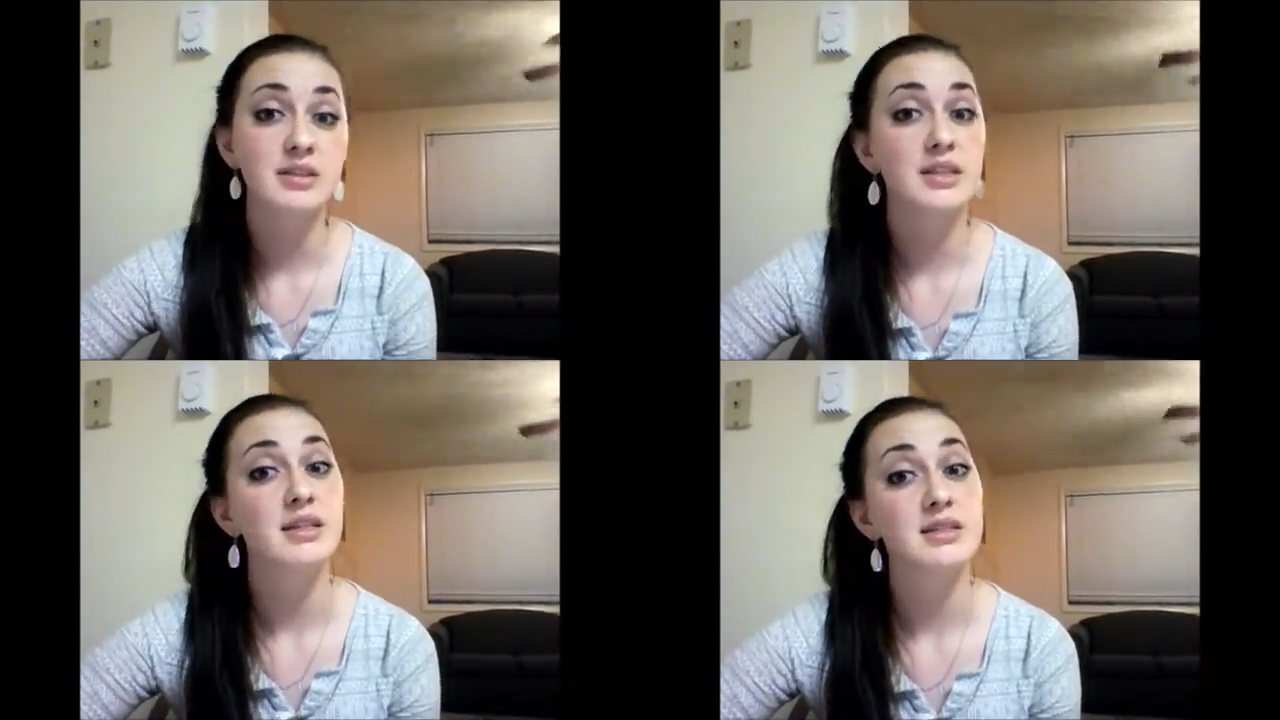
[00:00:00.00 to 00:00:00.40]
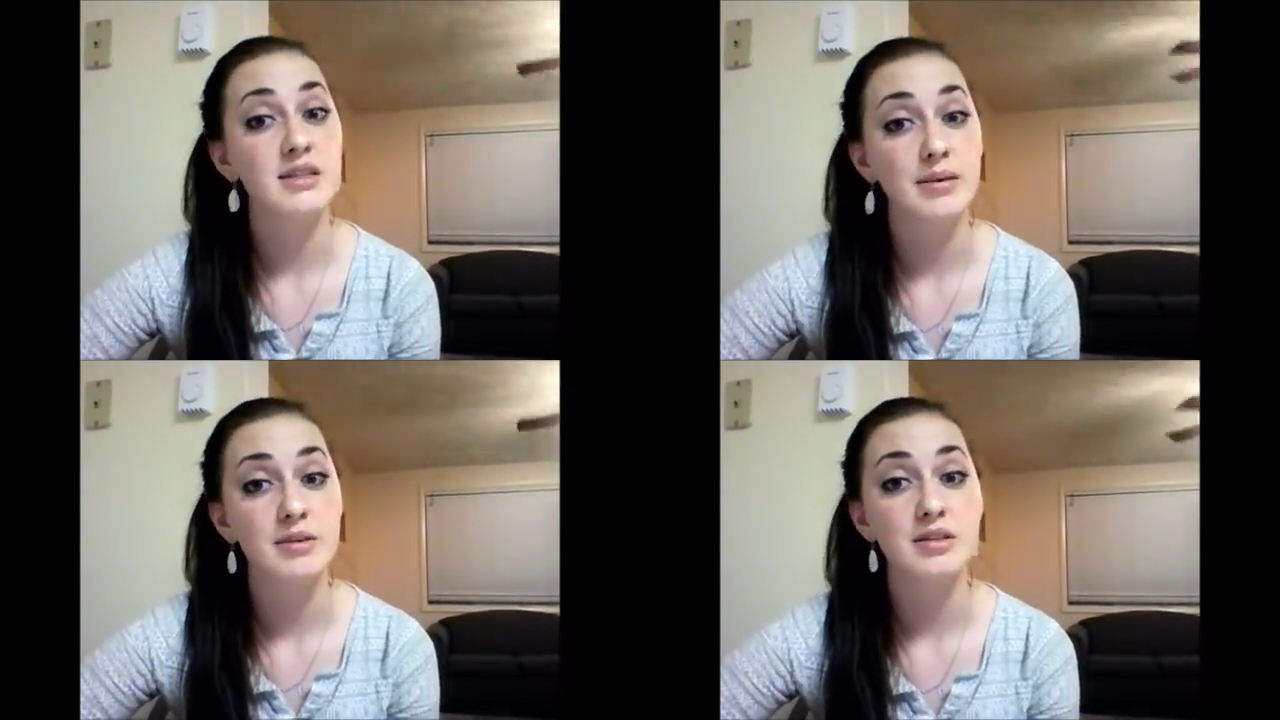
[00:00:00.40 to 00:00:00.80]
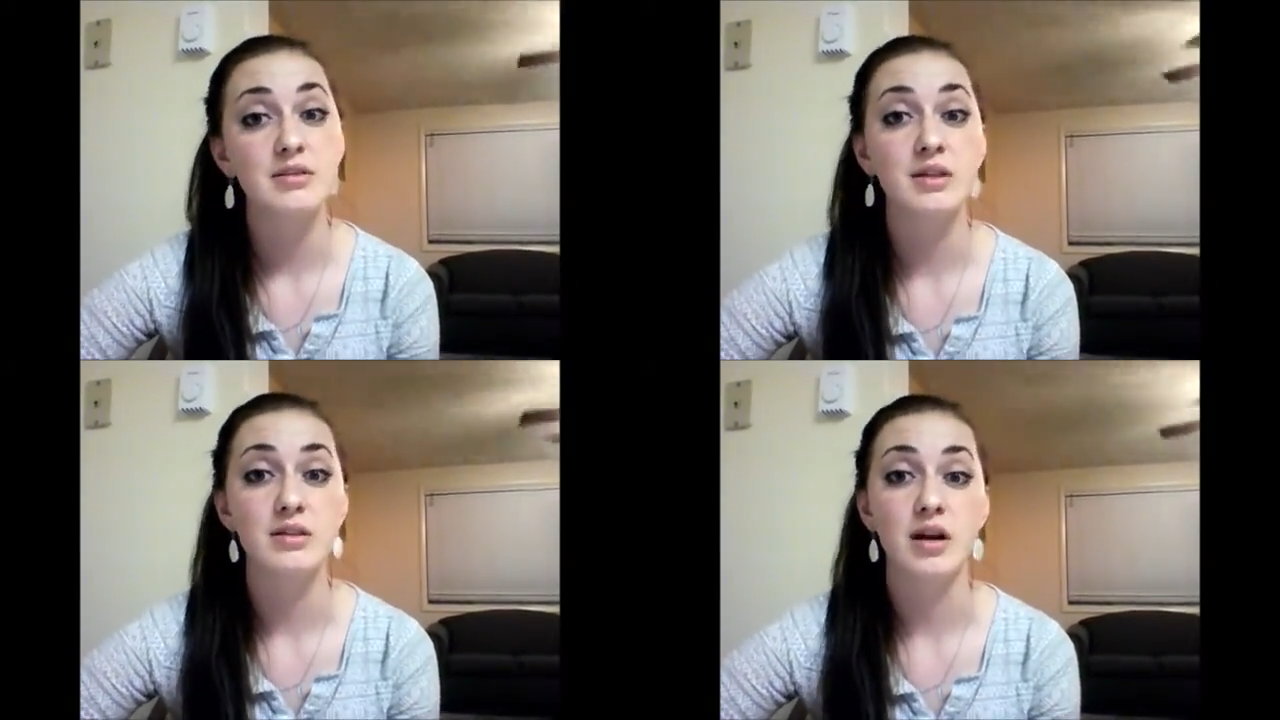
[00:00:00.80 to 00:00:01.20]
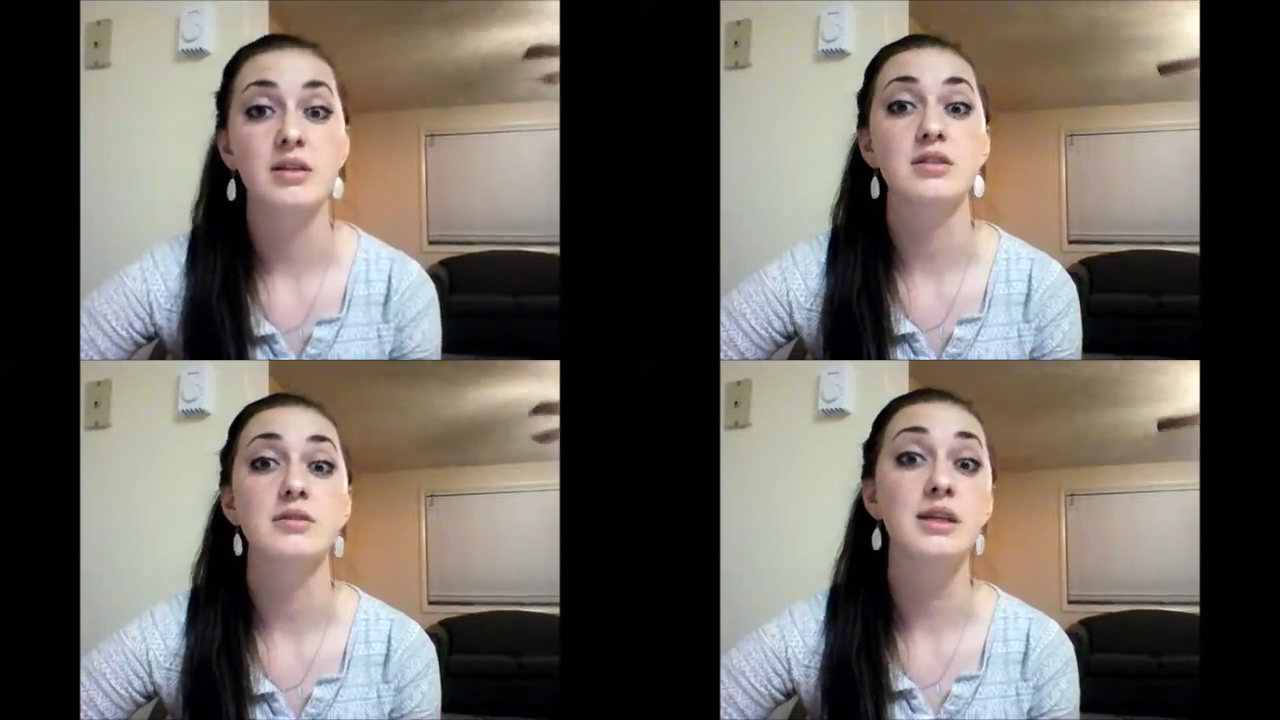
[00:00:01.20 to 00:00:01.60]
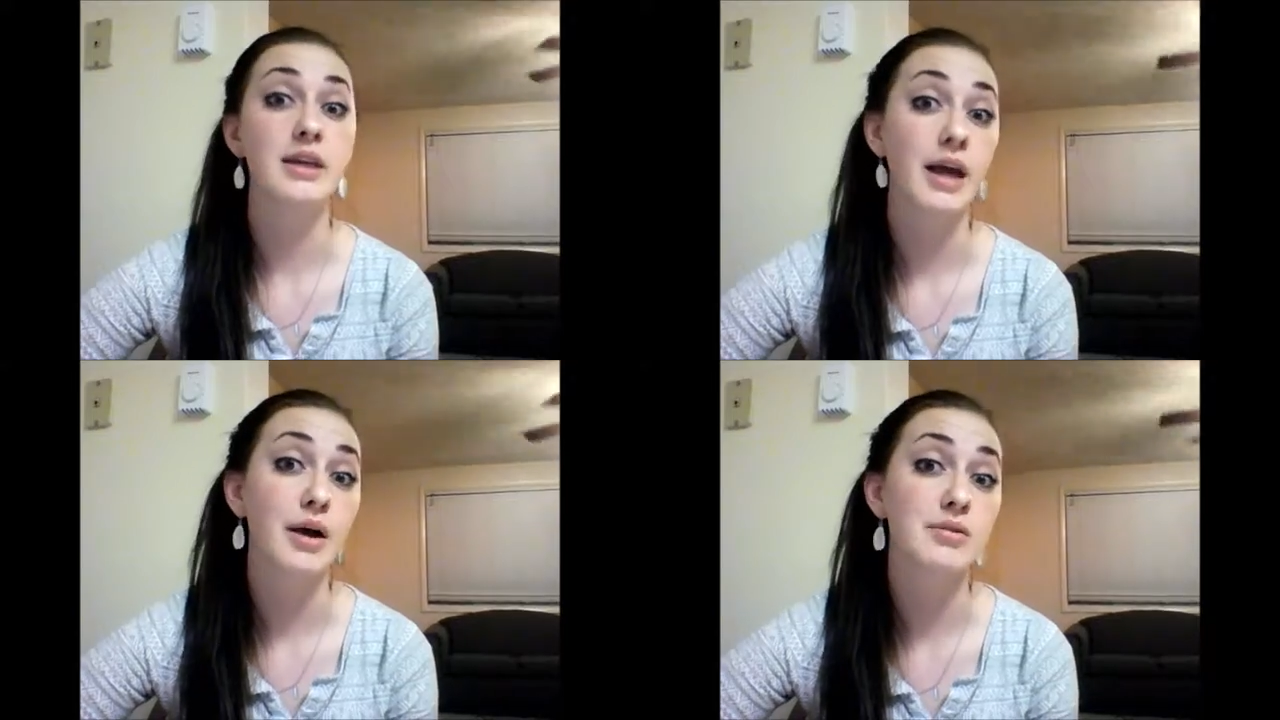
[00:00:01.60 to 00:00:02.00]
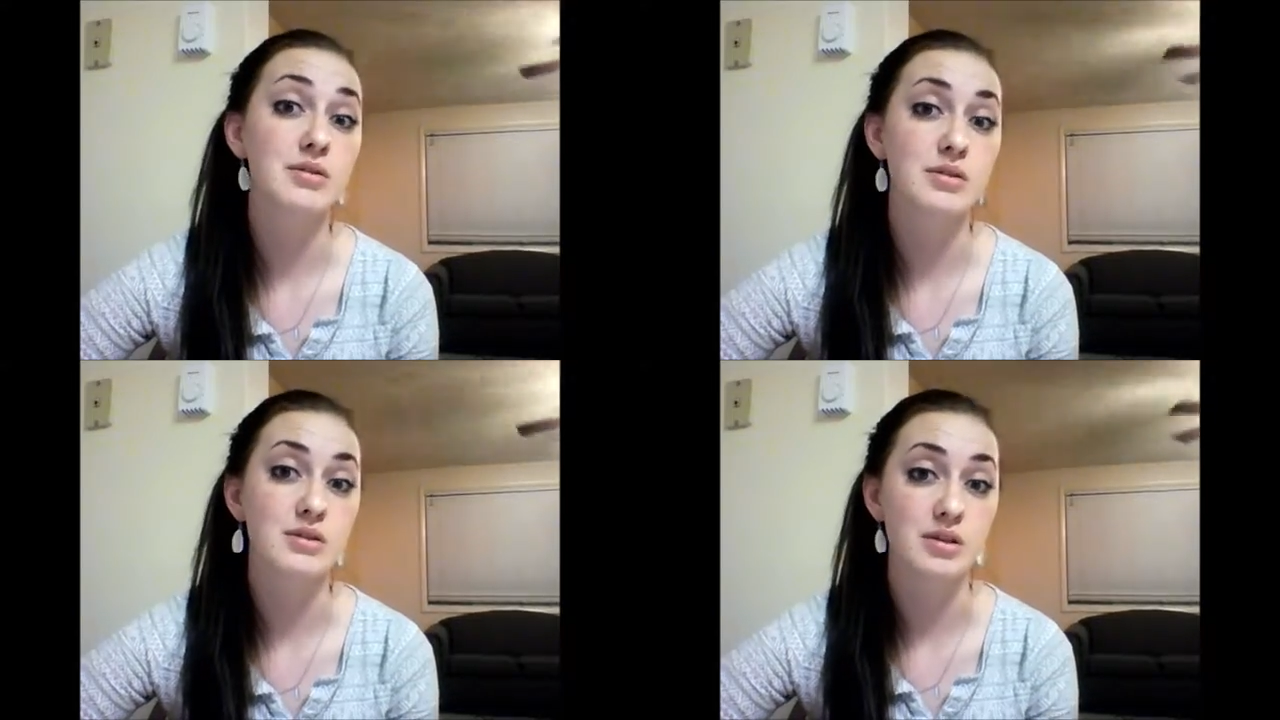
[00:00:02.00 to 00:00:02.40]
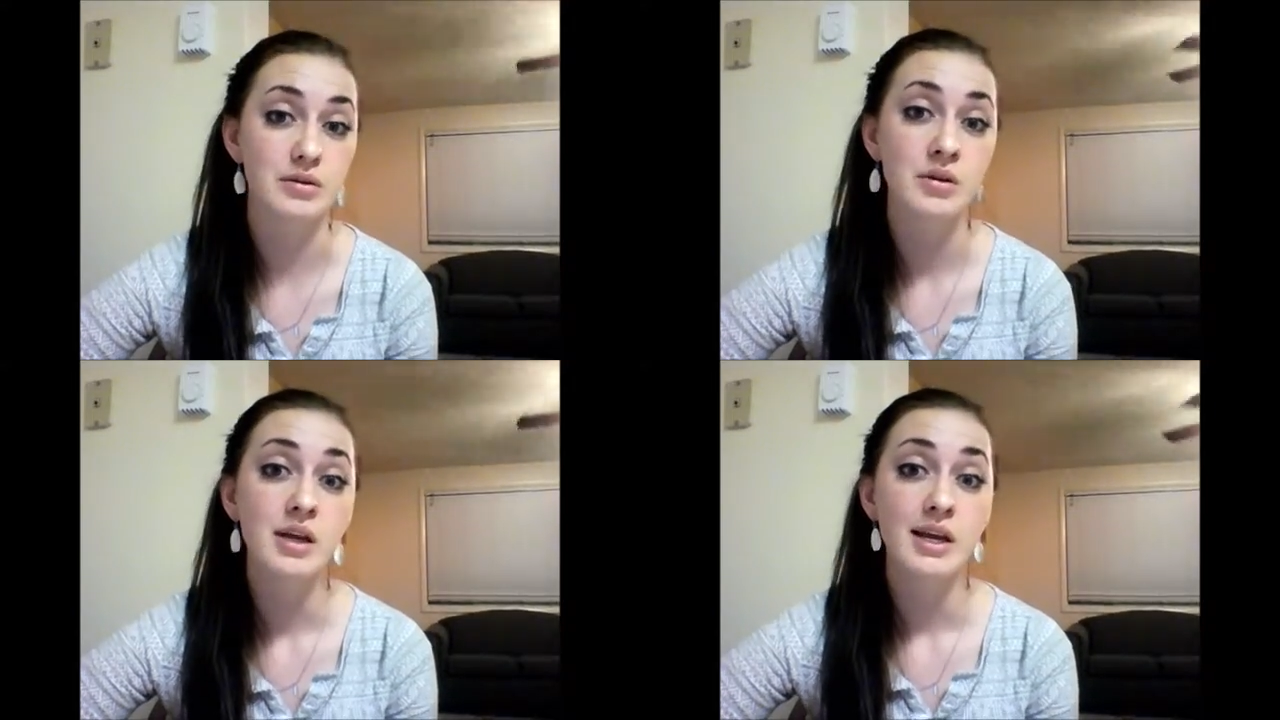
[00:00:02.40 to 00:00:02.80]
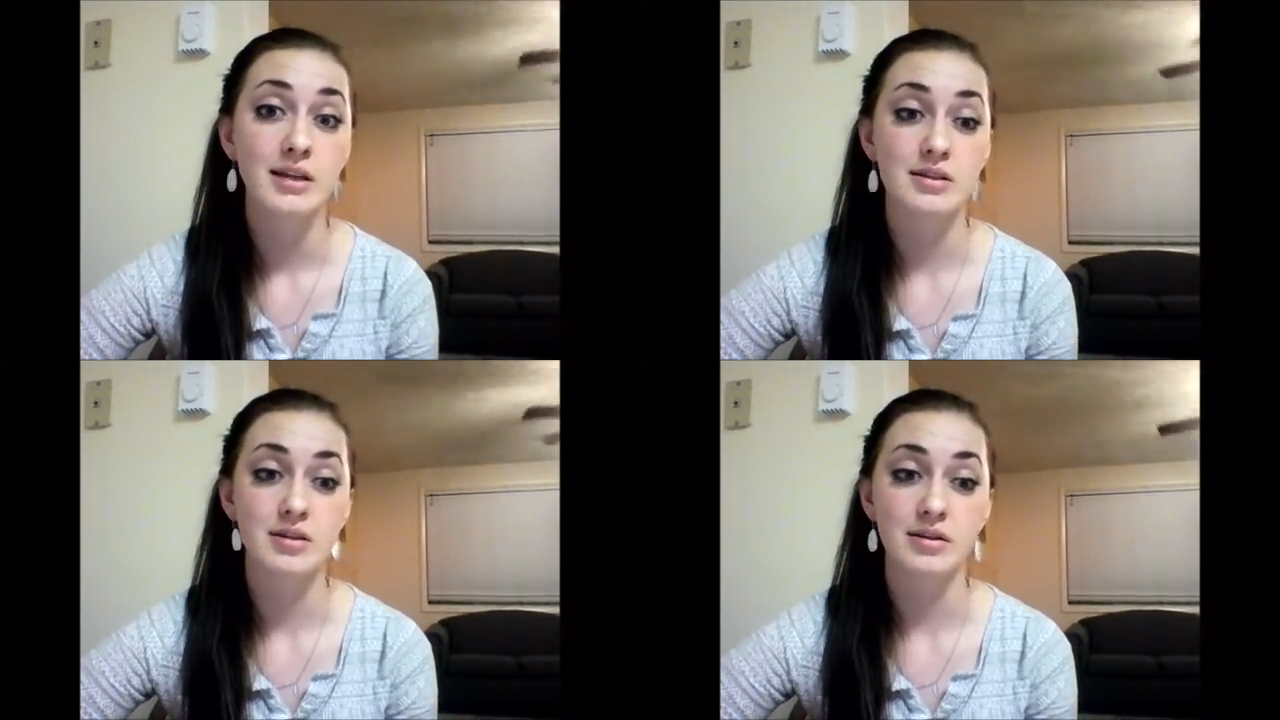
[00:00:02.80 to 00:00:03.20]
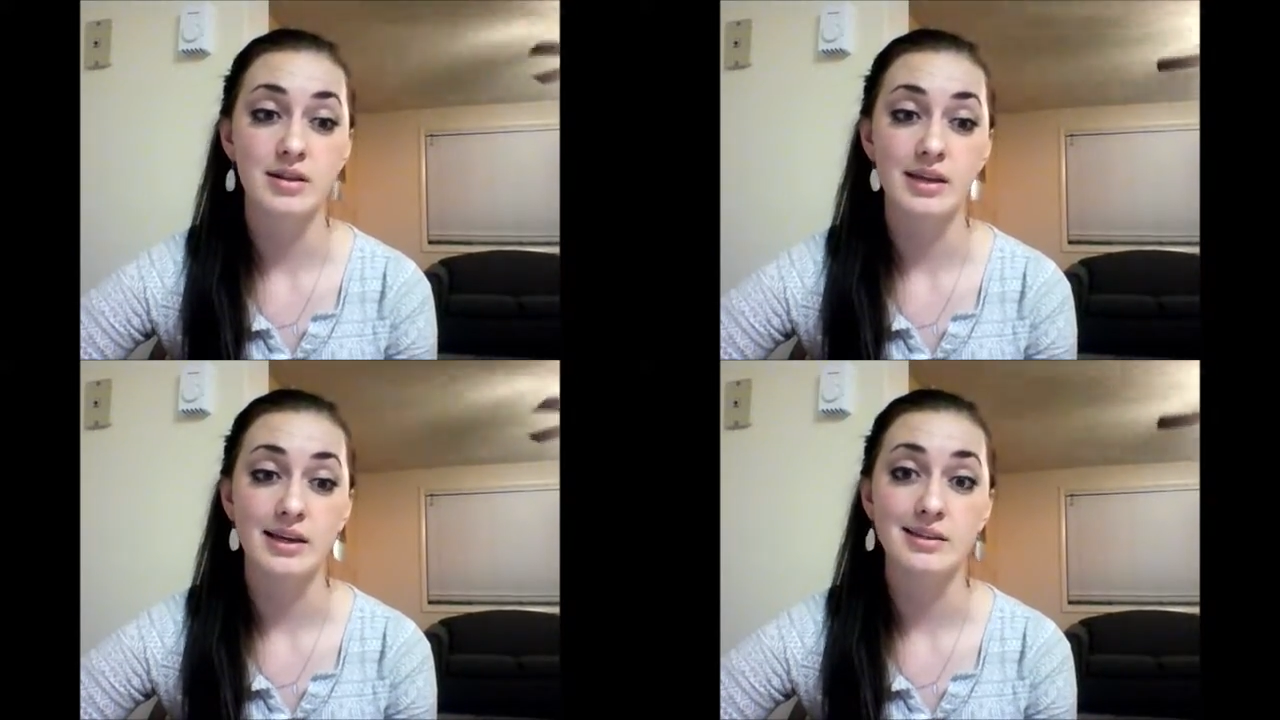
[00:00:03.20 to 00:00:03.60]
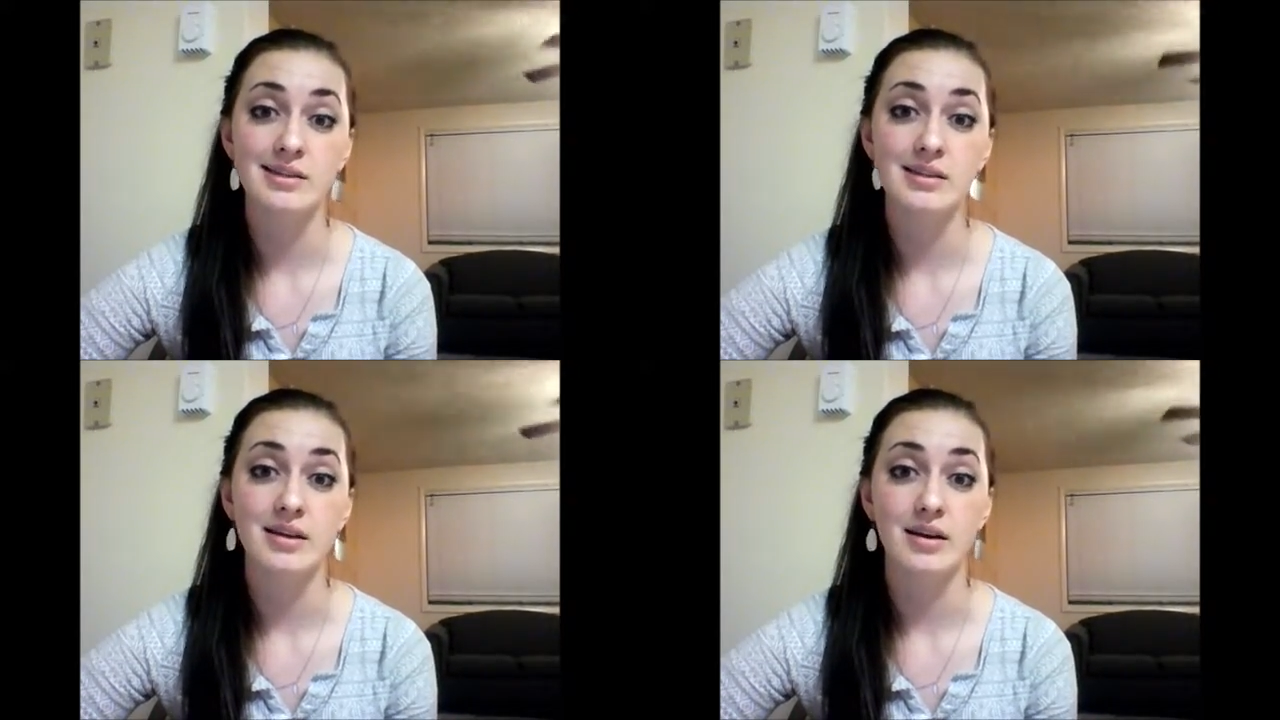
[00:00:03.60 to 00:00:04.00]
He examined you, he talked to you, he counseled you in certain things.